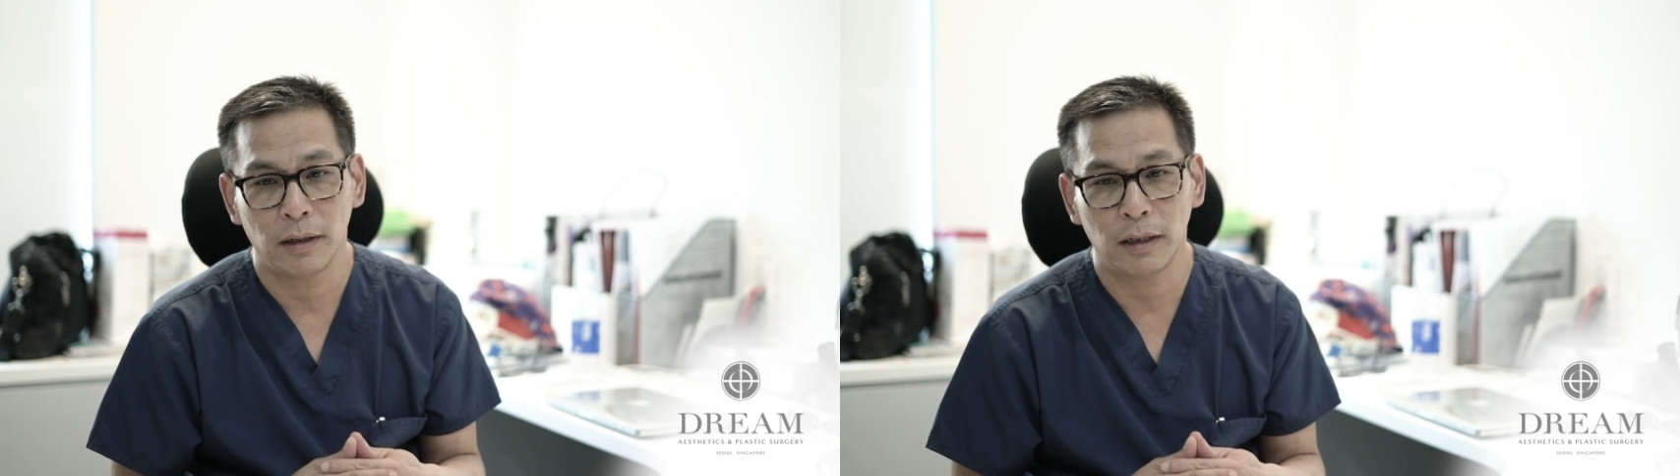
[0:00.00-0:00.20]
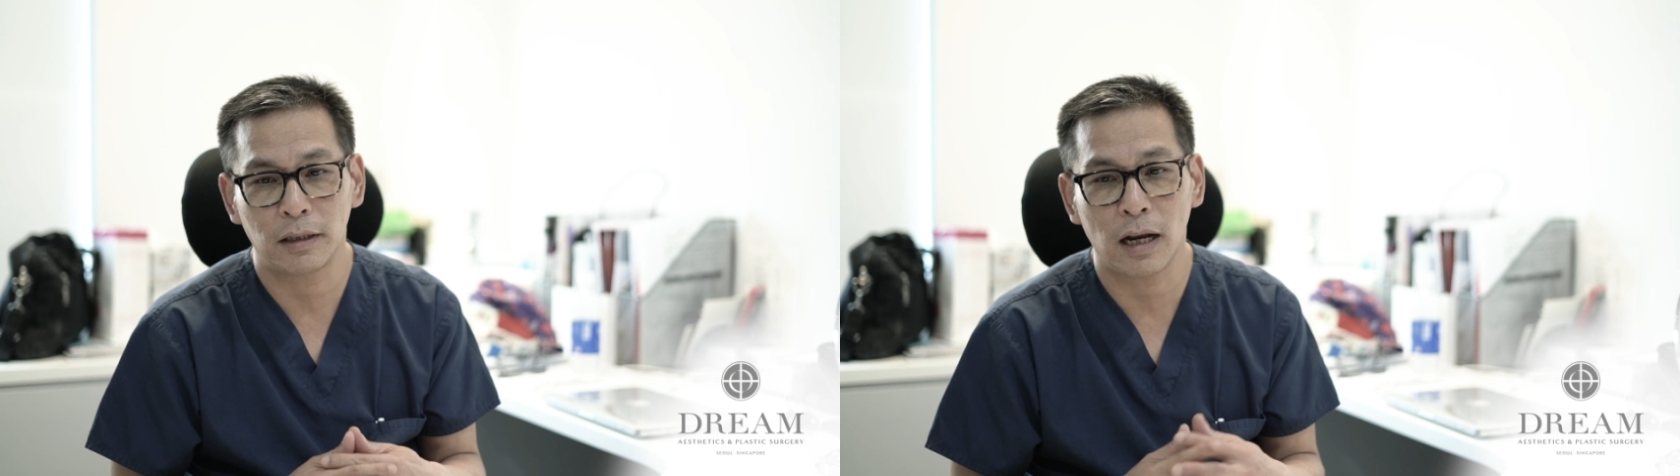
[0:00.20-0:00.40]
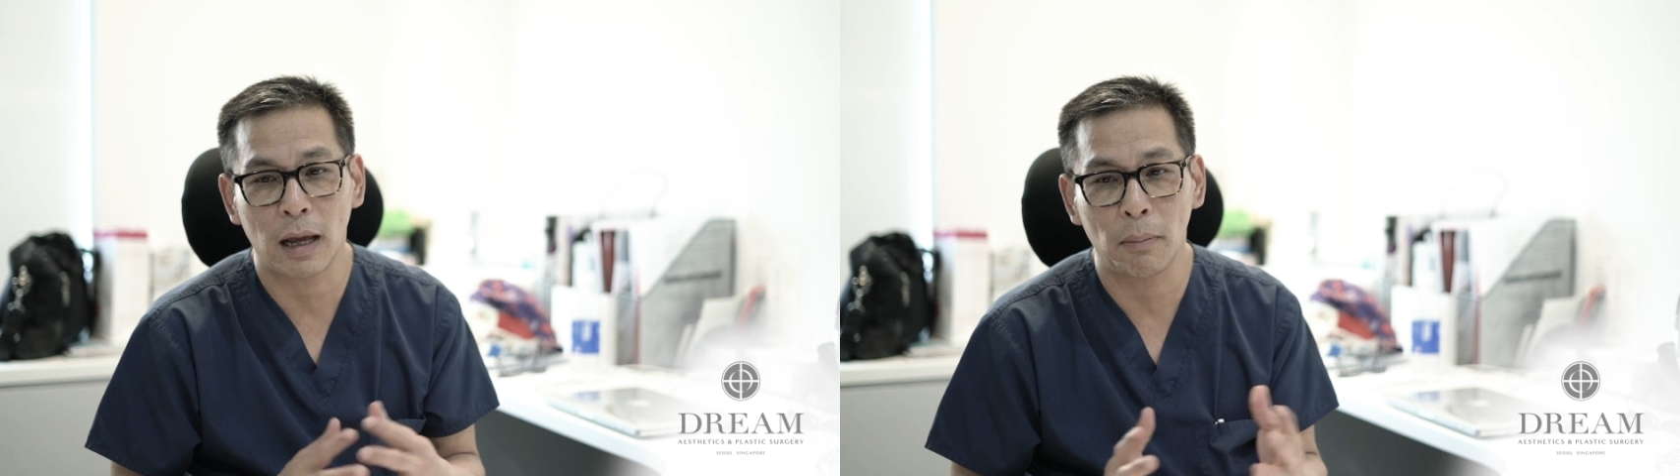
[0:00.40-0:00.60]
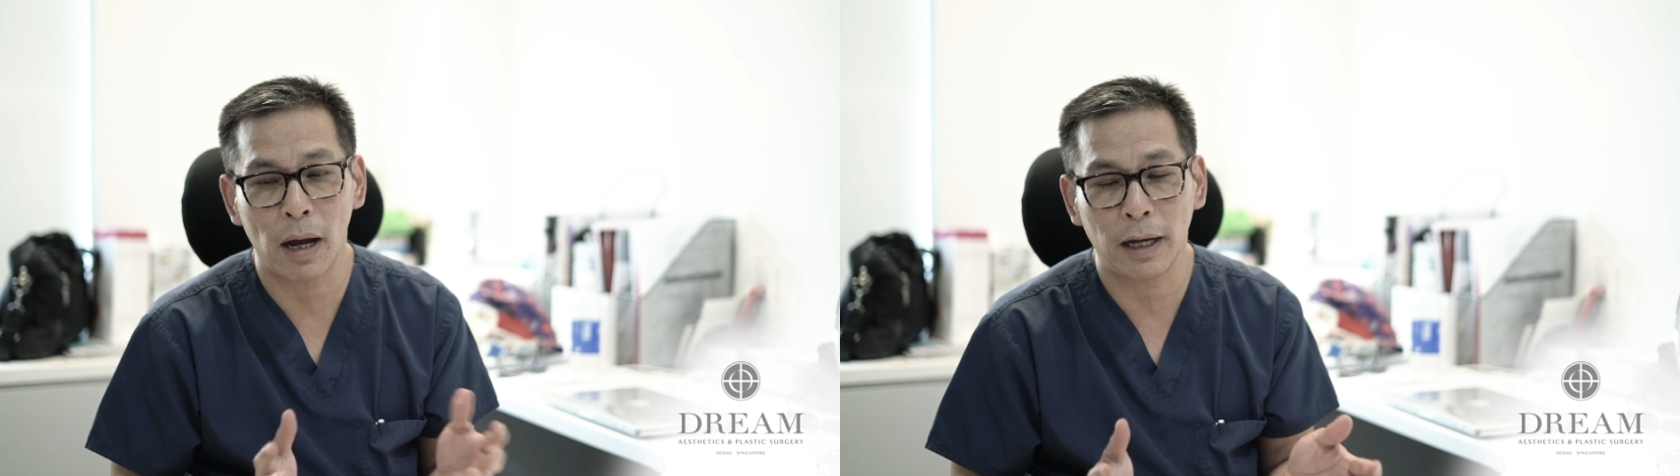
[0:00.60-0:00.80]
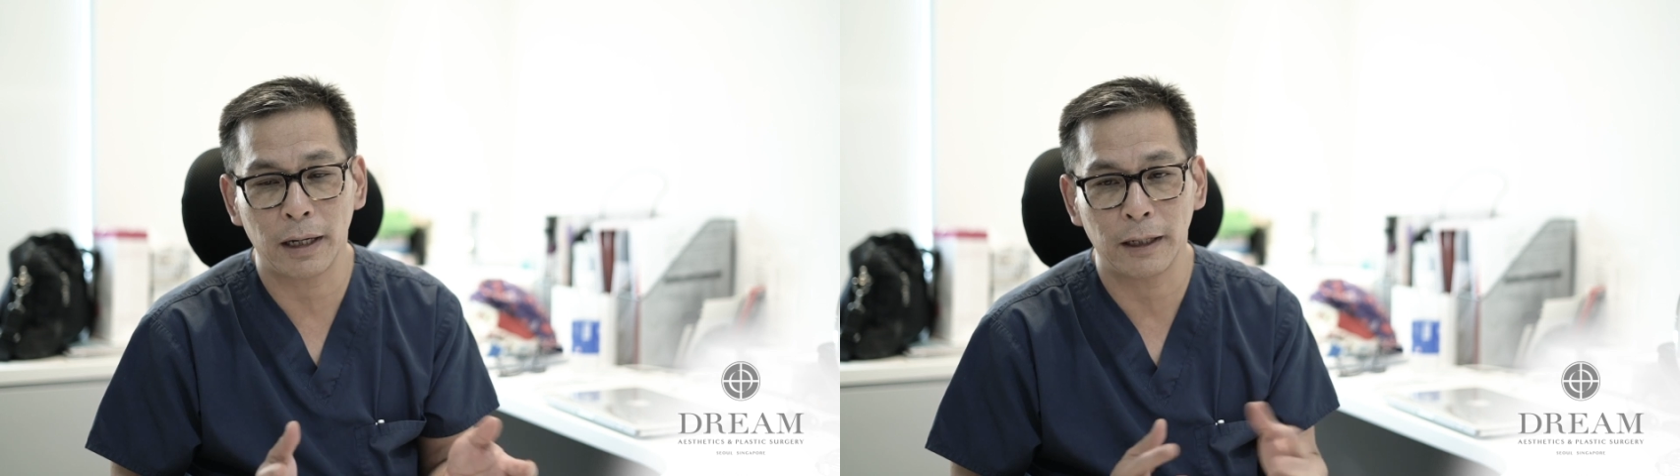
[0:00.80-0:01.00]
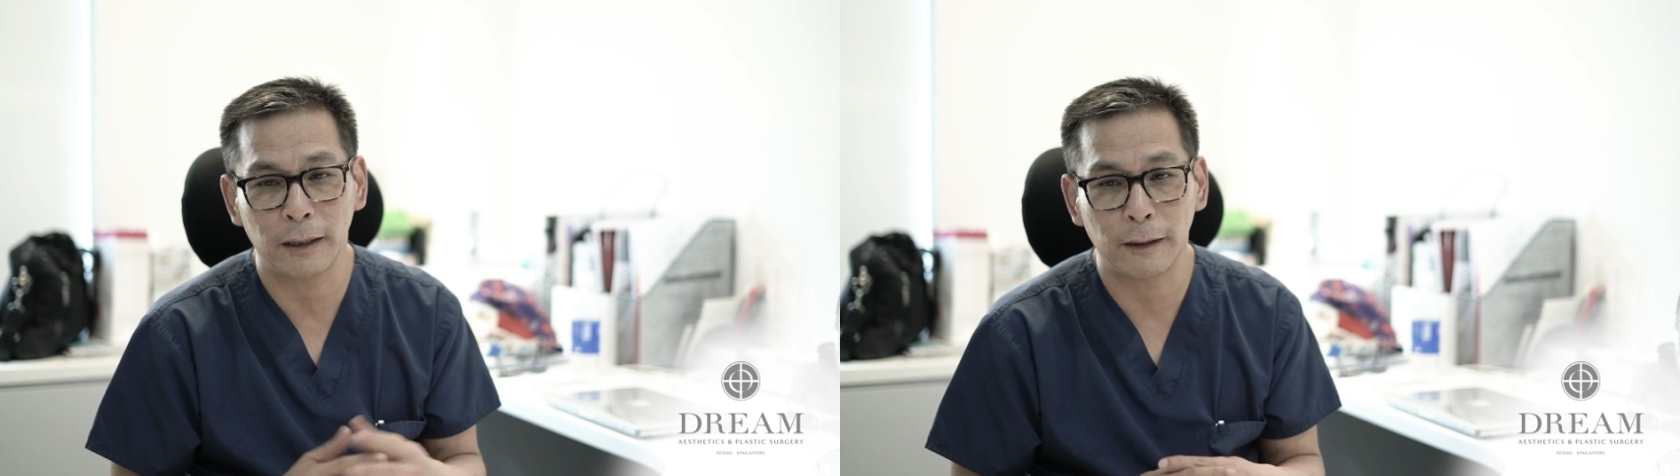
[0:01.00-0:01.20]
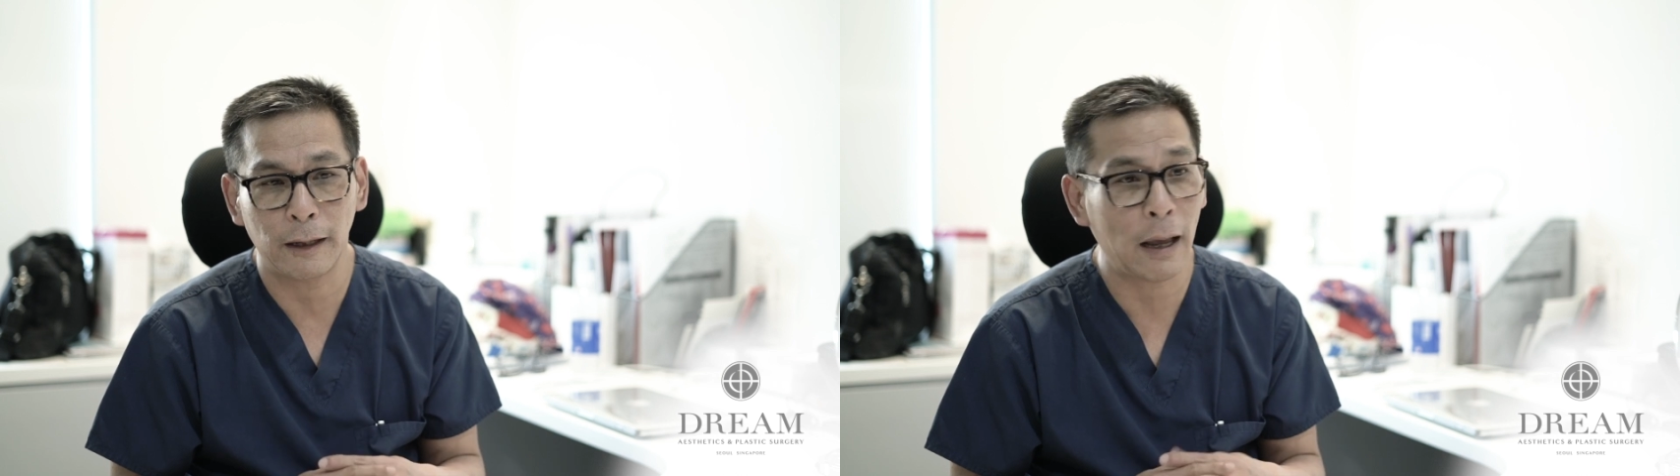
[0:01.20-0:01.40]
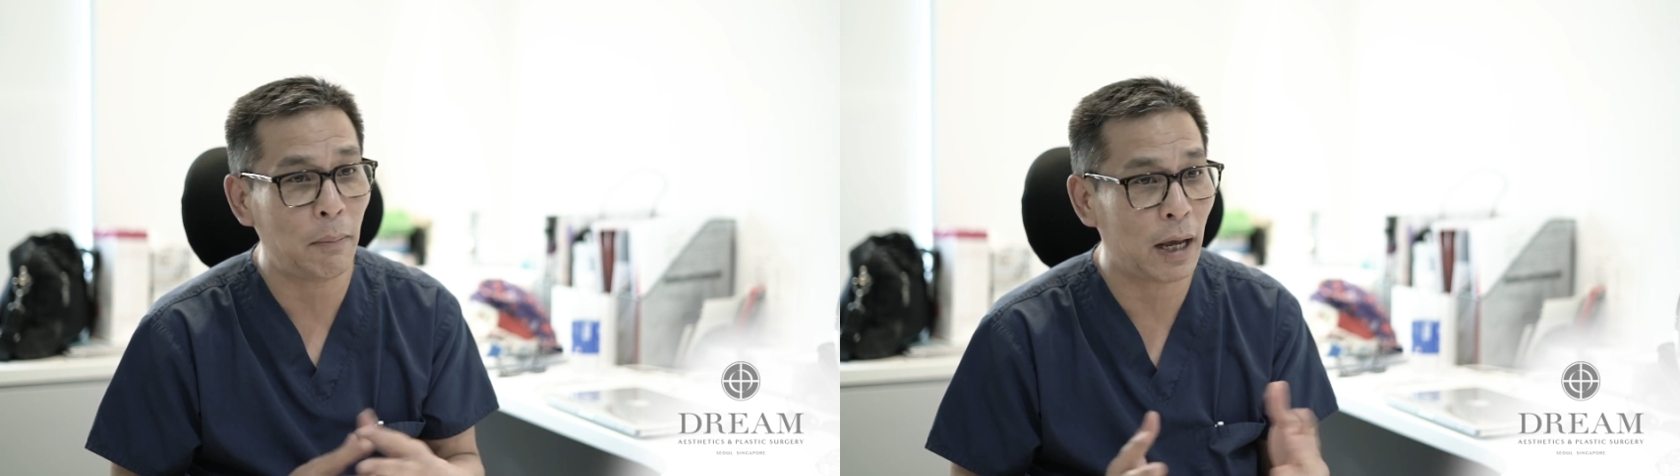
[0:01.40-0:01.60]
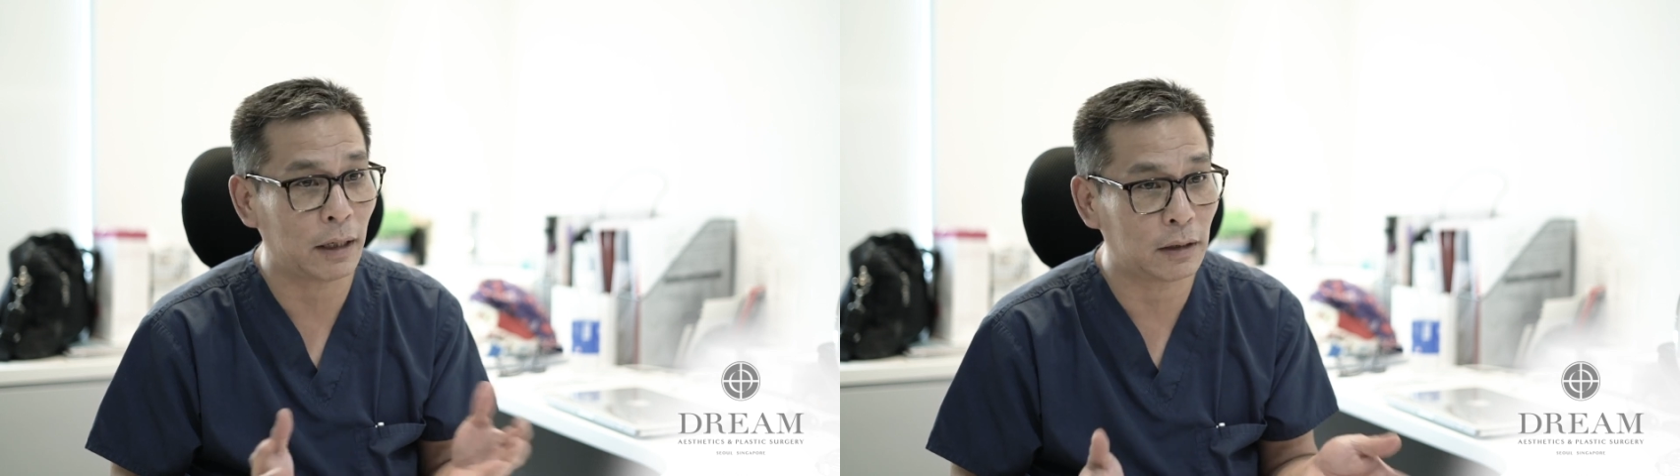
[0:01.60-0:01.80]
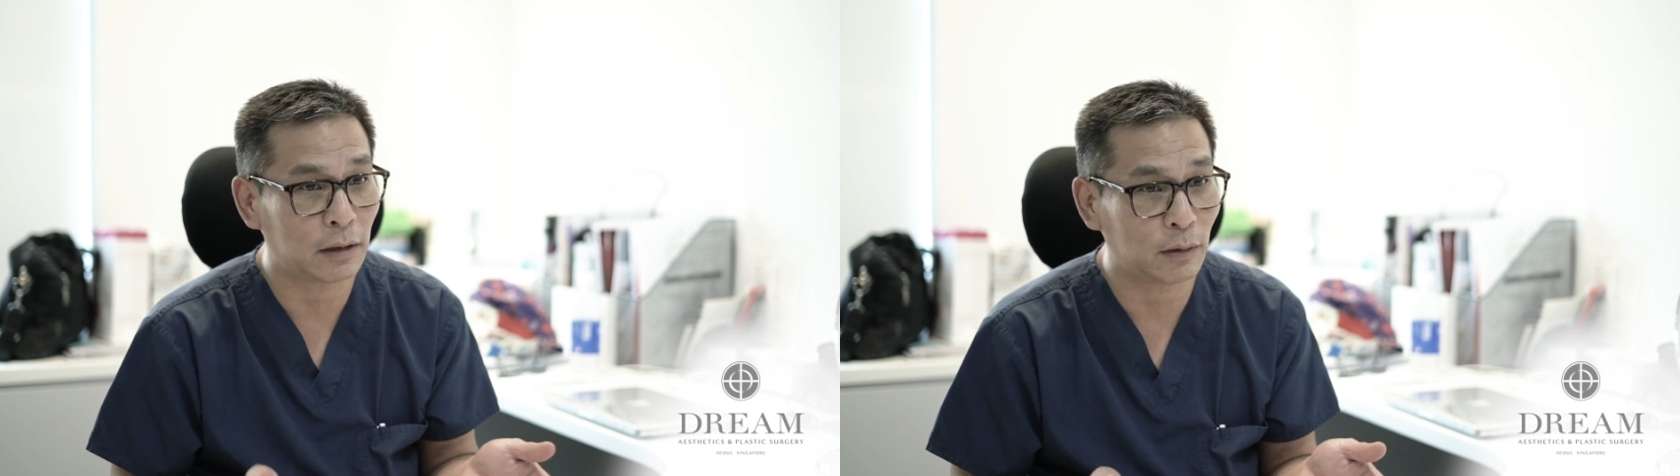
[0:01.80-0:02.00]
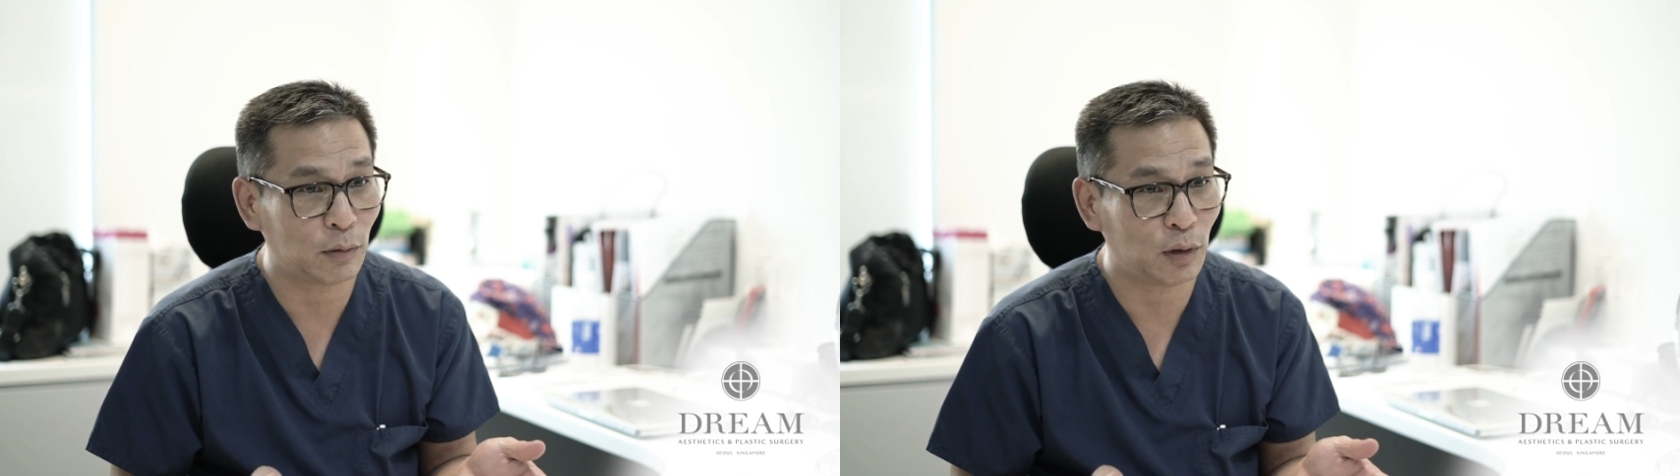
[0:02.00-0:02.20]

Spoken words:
It's like buying handbags.